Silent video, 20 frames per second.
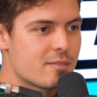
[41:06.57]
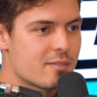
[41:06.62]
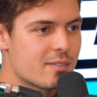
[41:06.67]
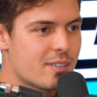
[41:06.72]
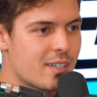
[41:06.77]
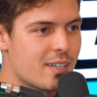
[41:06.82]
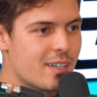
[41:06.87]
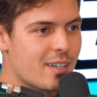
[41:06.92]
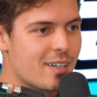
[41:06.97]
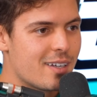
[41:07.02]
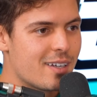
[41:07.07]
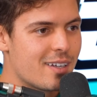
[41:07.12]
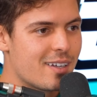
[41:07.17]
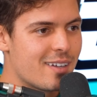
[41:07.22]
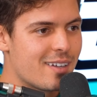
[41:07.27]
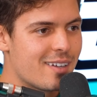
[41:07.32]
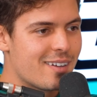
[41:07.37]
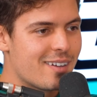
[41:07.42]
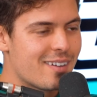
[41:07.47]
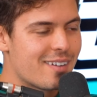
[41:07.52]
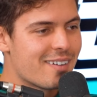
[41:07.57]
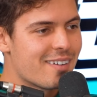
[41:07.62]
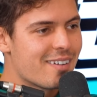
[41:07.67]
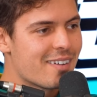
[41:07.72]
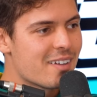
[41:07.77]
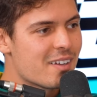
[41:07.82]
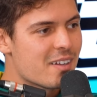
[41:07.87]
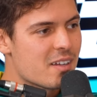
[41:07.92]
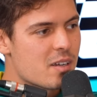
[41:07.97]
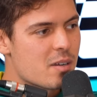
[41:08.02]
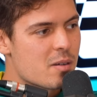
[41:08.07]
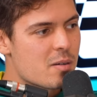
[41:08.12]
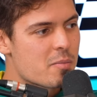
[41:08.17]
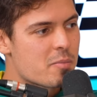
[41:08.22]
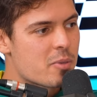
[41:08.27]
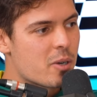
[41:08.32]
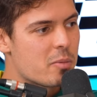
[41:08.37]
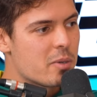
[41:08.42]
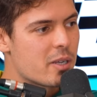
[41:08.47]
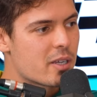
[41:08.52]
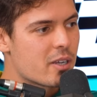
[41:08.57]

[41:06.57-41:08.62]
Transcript: Uh, probably